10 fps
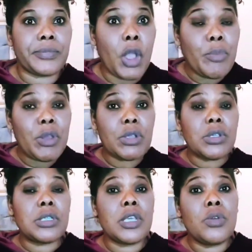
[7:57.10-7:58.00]
Or because
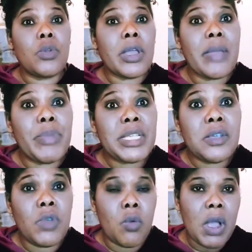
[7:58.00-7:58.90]
I say you not get
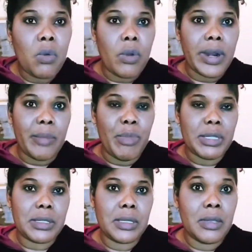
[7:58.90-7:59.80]
person where you want to go cry
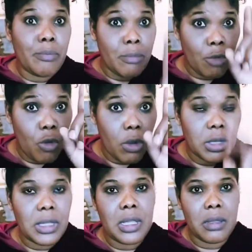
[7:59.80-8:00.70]
meet.
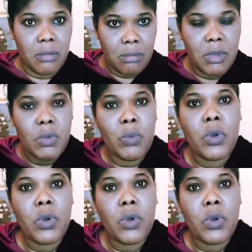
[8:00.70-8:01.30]
God day. When we